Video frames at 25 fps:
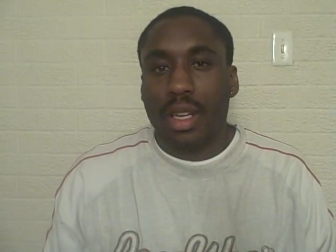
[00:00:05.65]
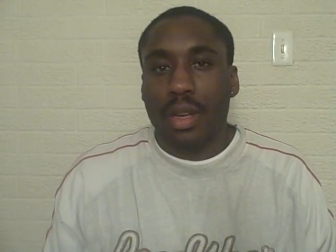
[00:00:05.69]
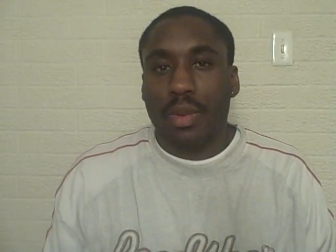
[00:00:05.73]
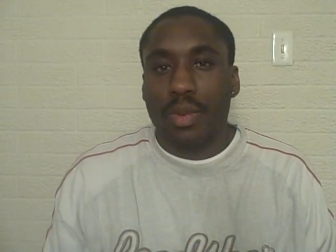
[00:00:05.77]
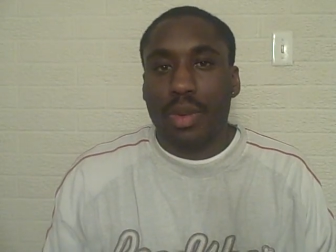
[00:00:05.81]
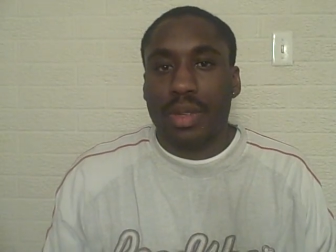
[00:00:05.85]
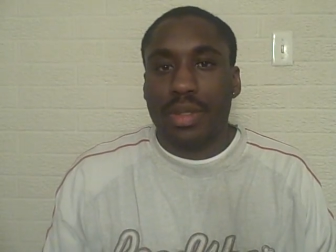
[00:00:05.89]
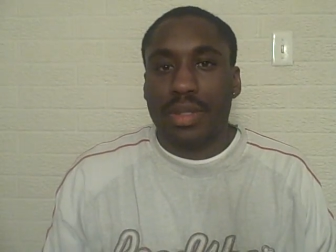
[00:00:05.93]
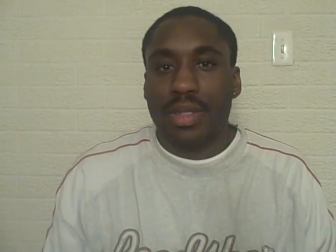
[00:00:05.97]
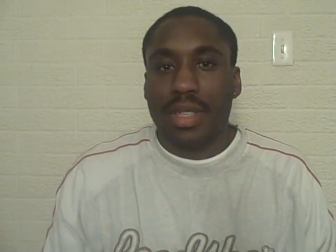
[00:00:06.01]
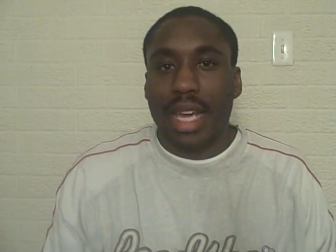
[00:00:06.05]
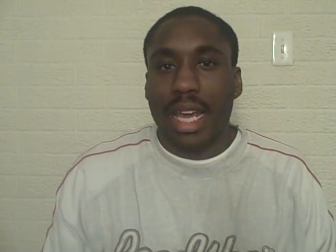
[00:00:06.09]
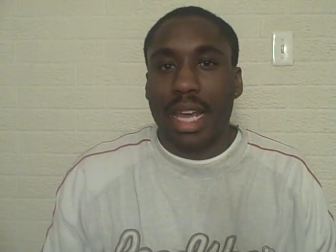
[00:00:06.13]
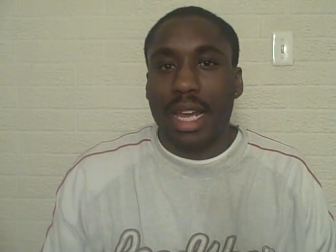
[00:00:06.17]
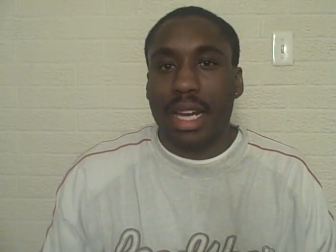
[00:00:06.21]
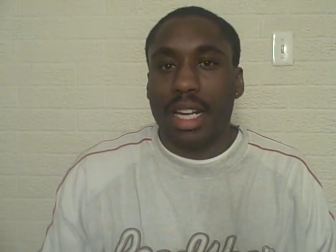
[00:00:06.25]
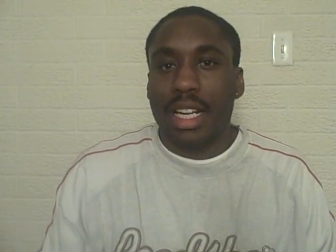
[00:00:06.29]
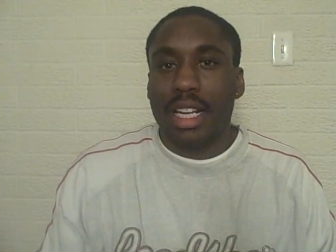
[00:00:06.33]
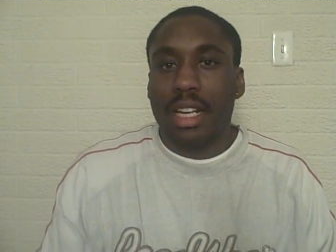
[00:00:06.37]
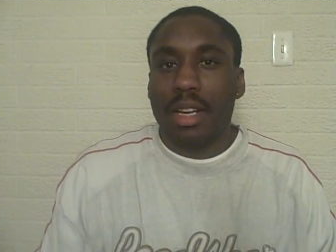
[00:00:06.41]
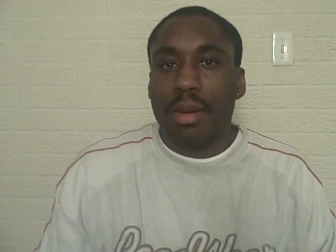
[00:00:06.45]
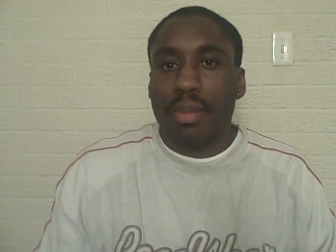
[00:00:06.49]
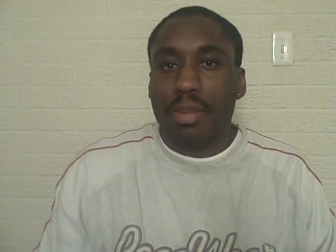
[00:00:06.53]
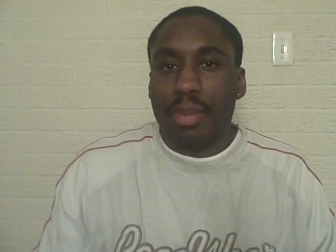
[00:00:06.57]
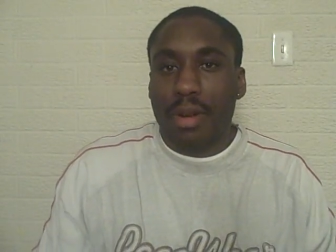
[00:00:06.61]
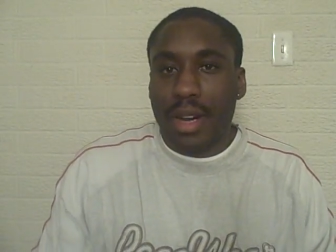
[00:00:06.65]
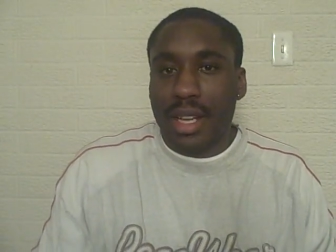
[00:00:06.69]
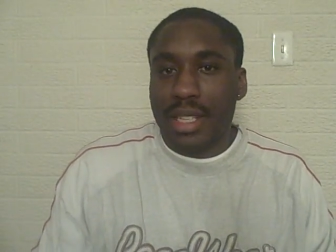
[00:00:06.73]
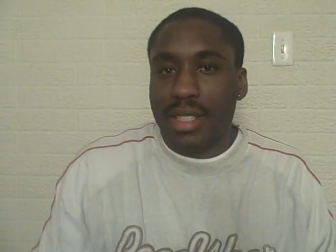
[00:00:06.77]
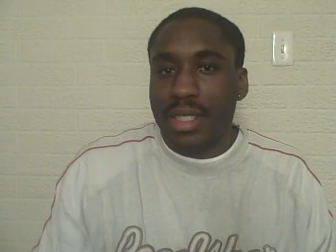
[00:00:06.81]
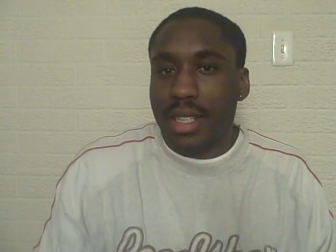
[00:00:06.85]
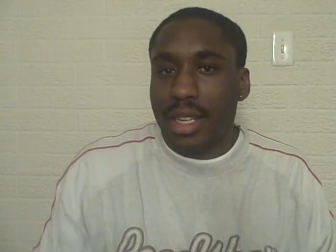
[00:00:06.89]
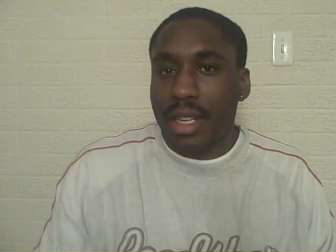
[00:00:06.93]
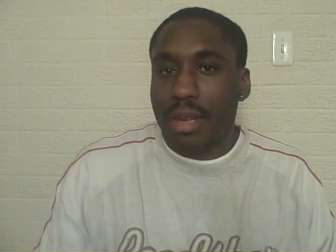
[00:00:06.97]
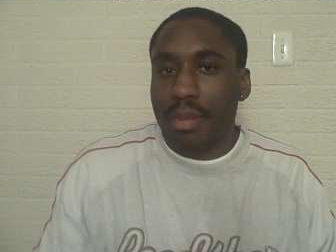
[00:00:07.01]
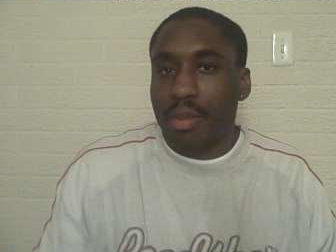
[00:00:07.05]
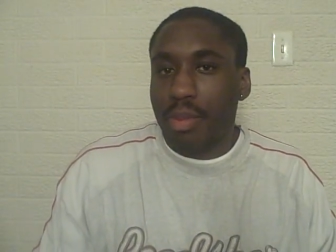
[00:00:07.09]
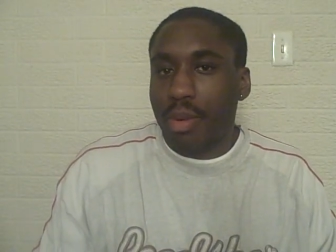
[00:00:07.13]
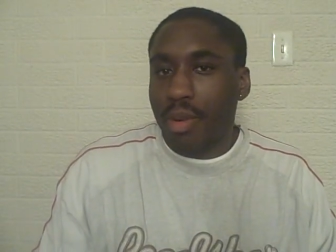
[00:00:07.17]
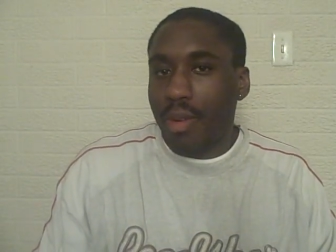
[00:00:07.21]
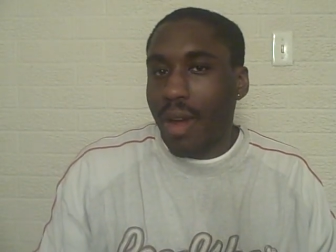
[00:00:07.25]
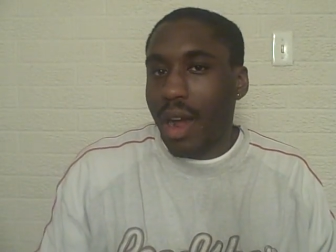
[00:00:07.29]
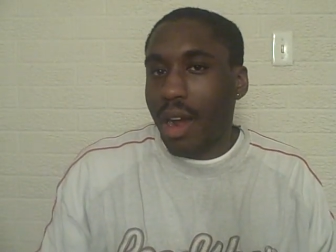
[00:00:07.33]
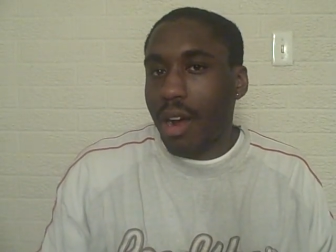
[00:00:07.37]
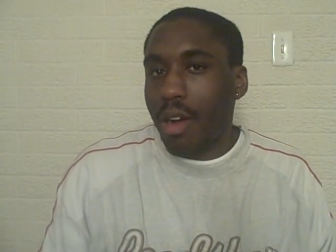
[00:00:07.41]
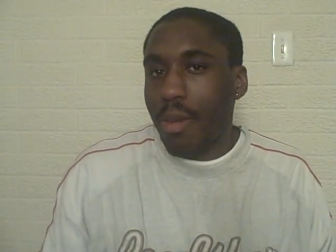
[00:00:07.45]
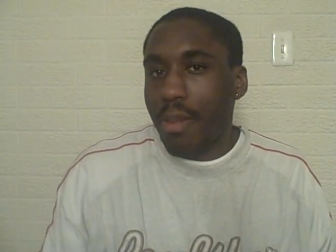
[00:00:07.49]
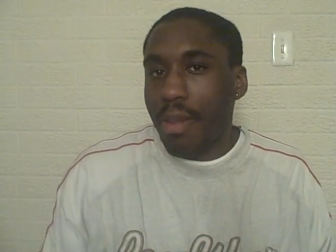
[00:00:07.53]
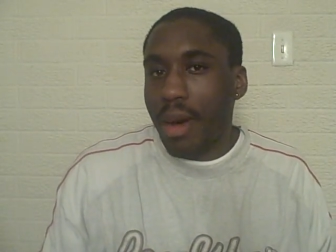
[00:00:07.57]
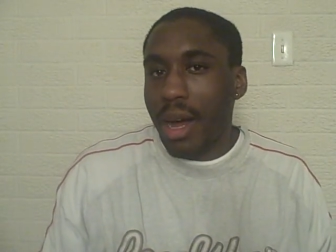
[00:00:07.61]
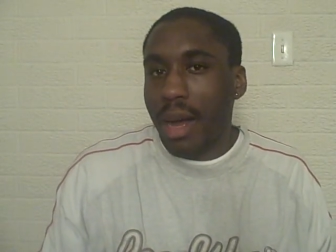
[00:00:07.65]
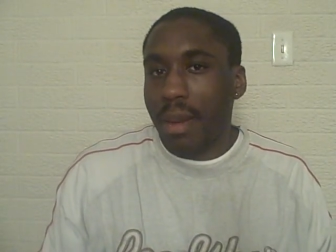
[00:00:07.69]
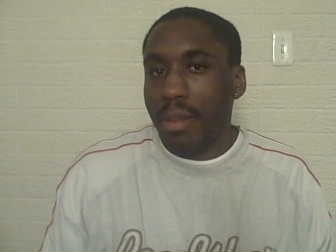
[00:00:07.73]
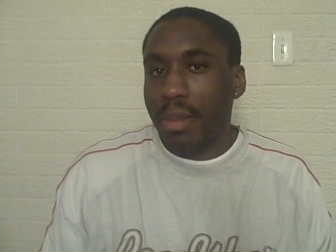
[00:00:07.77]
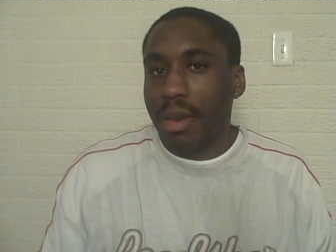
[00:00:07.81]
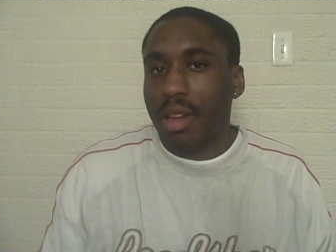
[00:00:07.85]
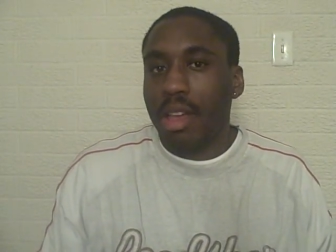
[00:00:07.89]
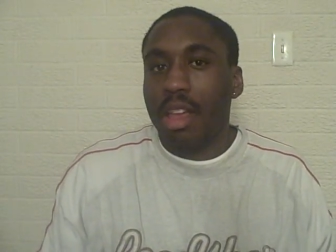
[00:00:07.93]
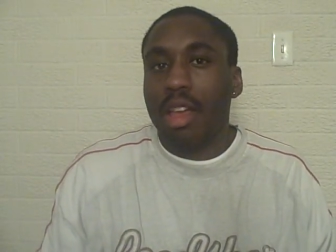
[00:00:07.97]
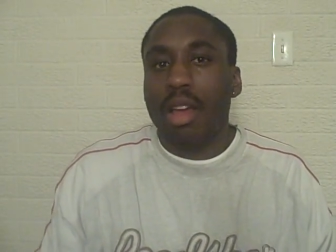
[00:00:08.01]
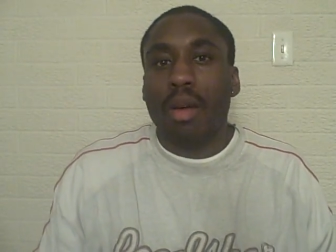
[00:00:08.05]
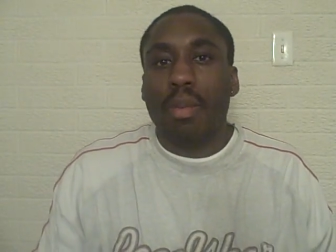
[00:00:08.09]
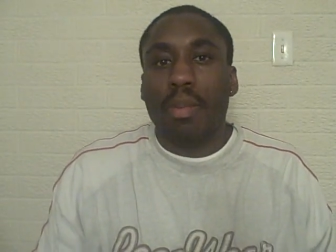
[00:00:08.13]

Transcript: will say President Barack Obama,